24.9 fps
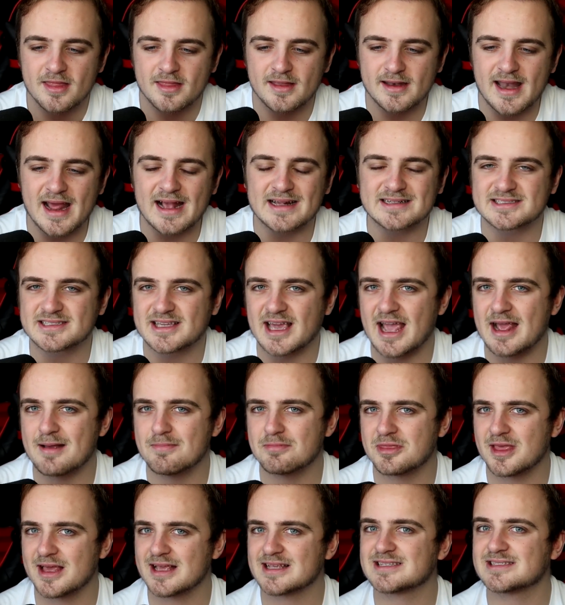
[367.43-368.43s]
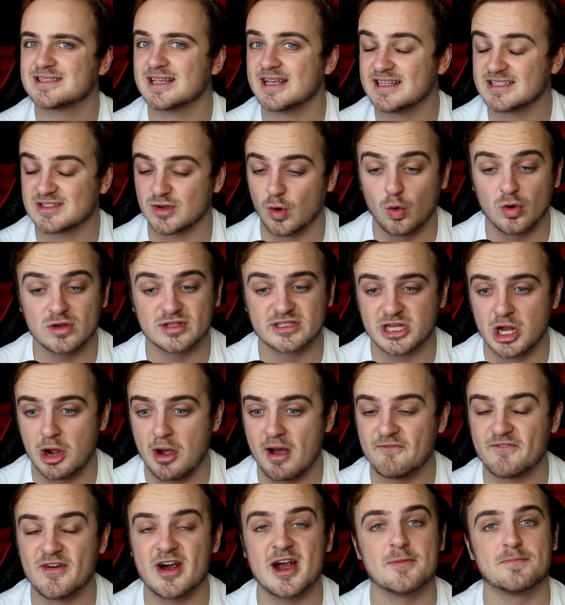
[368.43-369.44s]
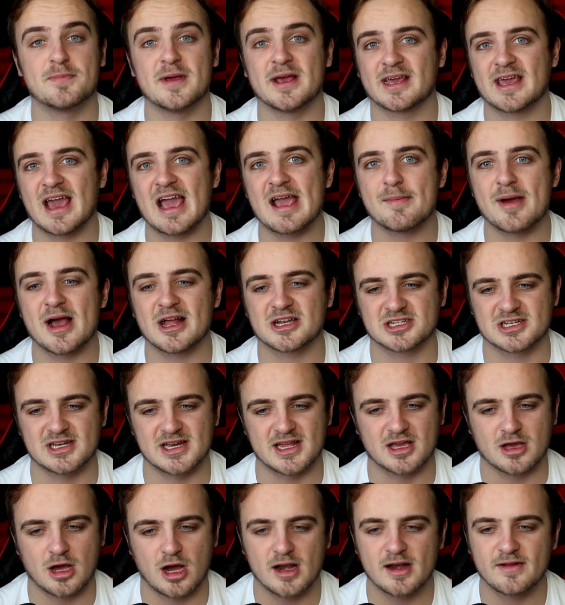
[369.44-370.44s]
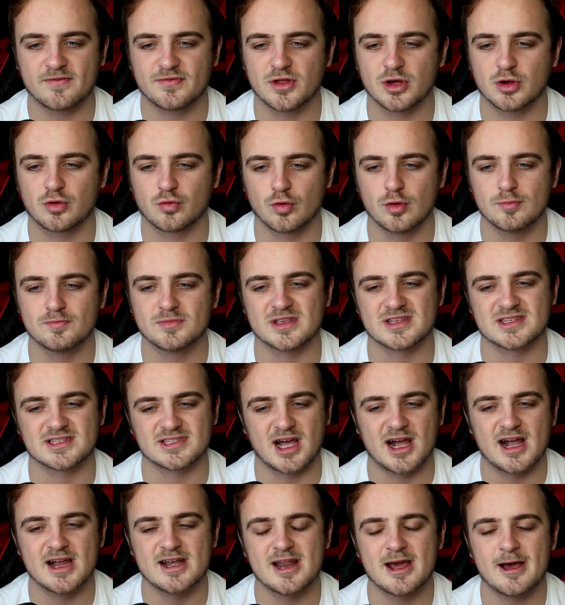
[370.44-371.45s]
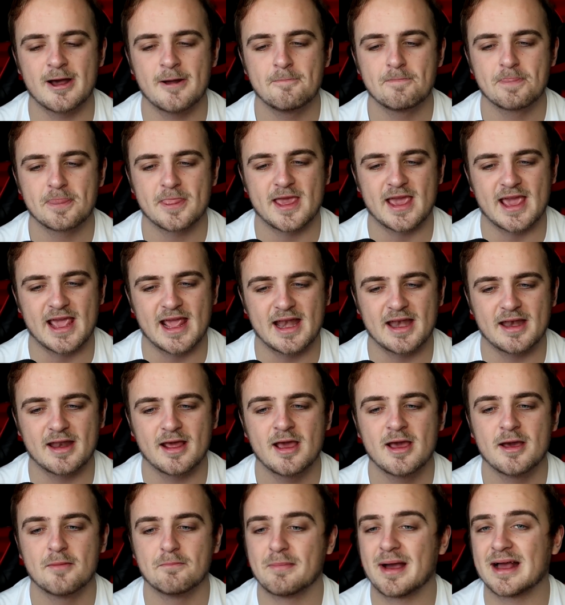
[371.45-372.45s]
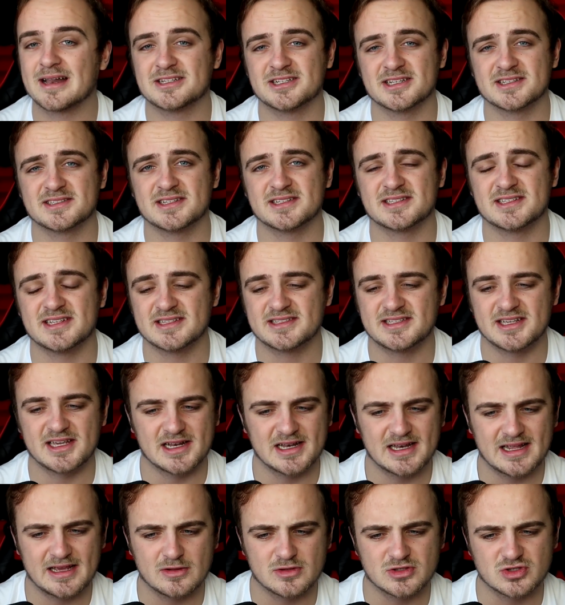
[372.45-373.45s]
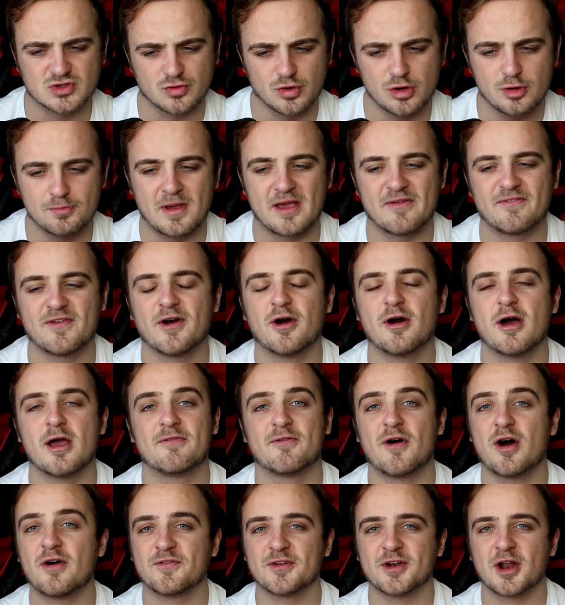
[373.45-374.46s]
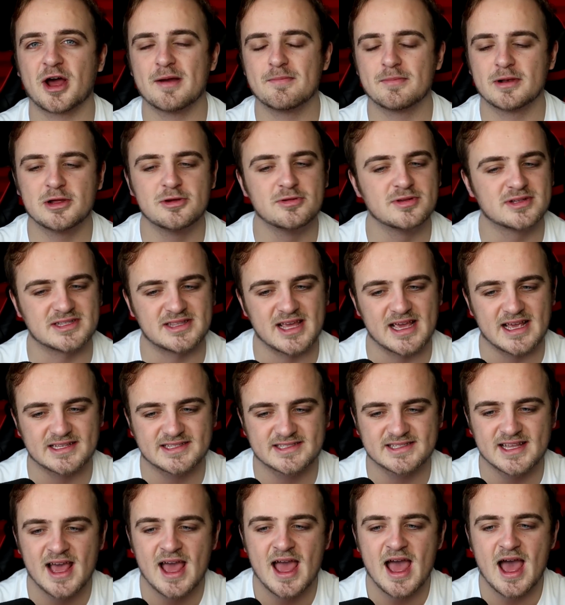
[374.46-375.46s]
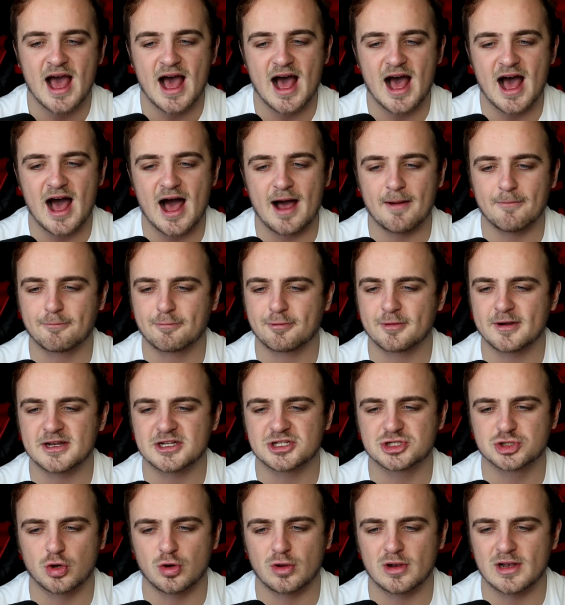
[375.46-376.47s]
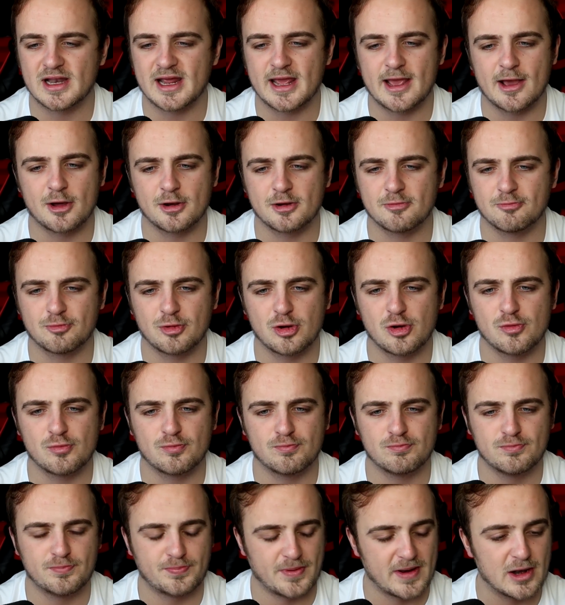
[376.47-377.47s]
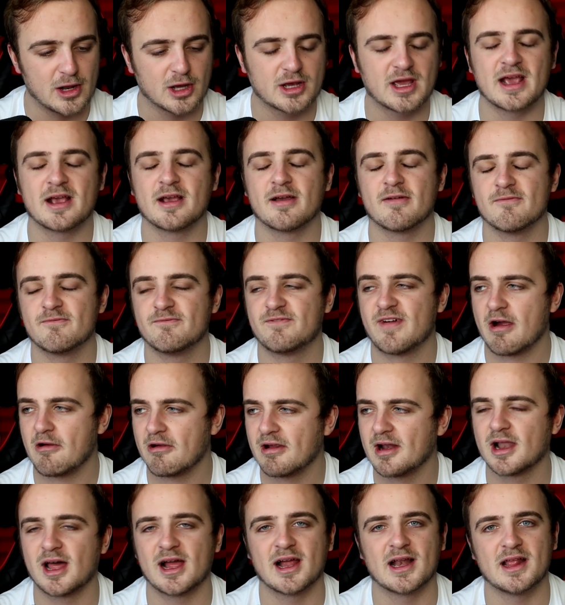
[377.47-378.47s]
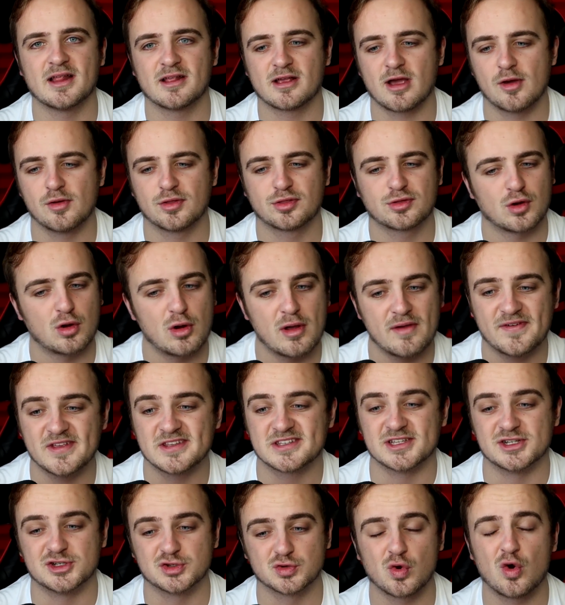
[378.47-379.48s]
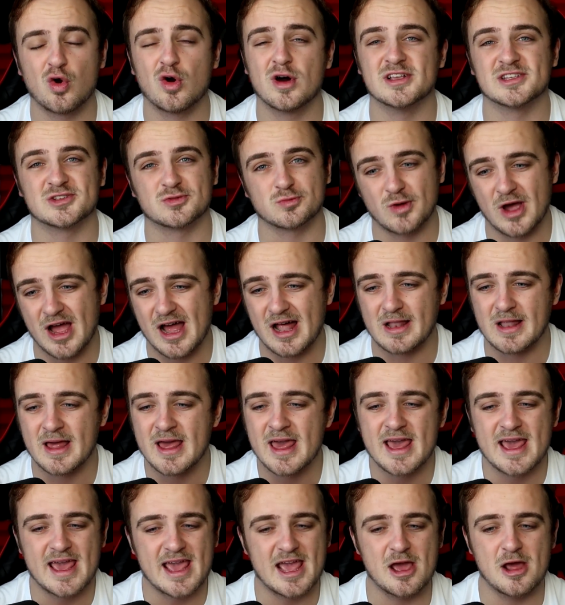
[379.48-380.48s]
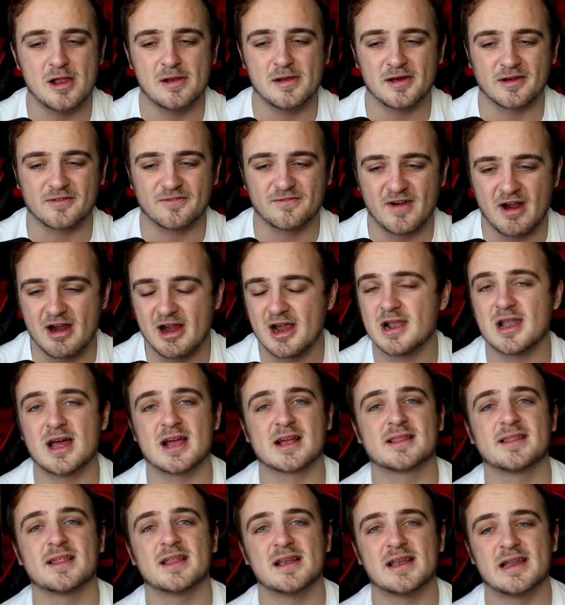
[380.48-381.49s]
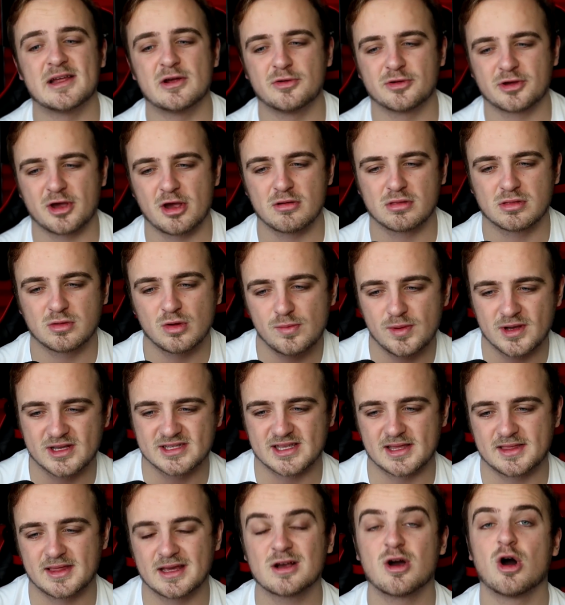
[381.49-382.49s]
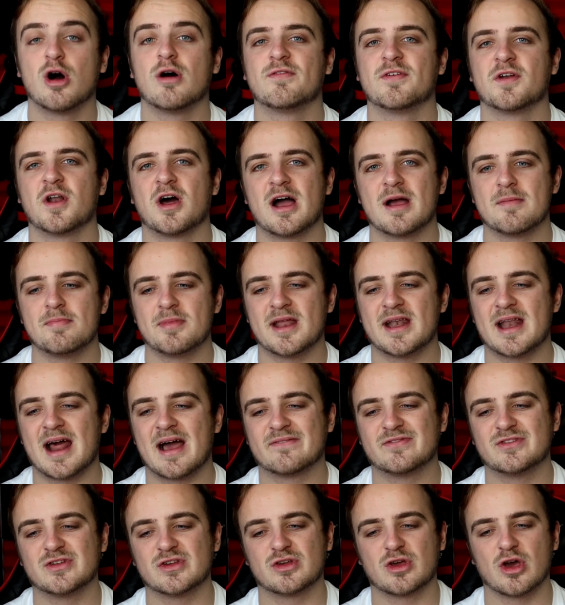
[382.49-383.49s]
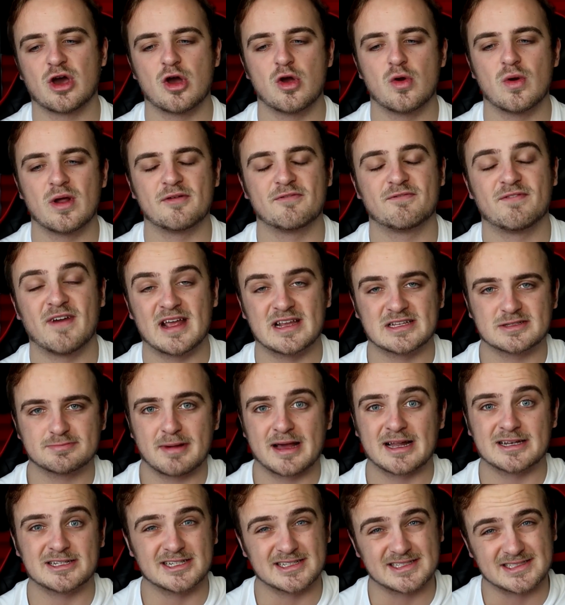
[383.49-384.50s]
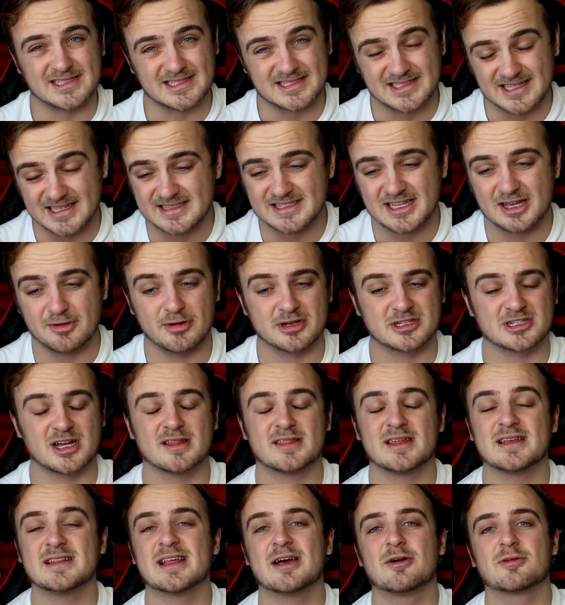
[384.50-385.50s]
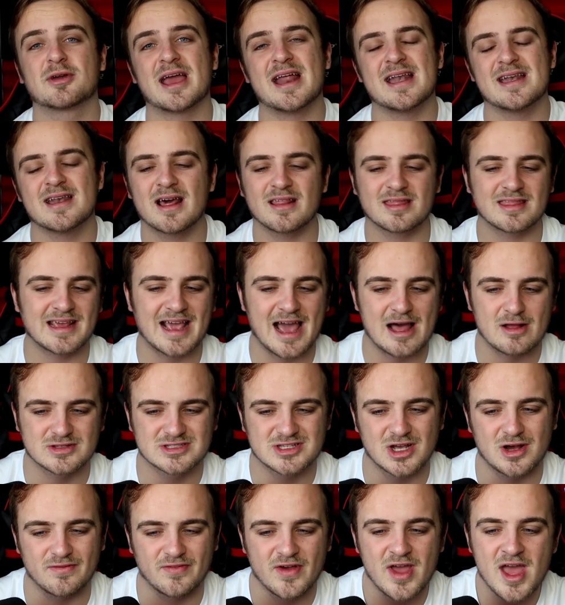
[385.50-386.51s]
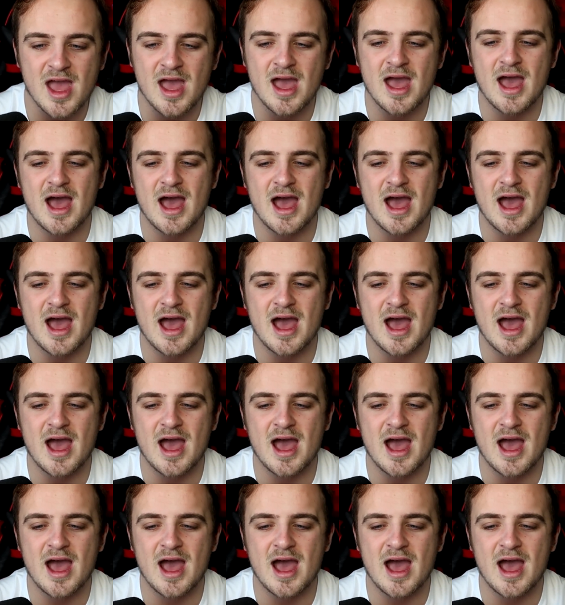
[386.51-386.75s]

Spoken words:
The next game, this is also a very big game actually, kind of the group decider in Manchester City and Lyon's group. If Hoffenheim lose this, I'm pretty sure Lyon will be looking very likely to go through. If it's a draw as well, it would look very likely that Lyon will go through, because I think Hoffenheim then have to go and face Manchester City, which I think they'll get nothing out of.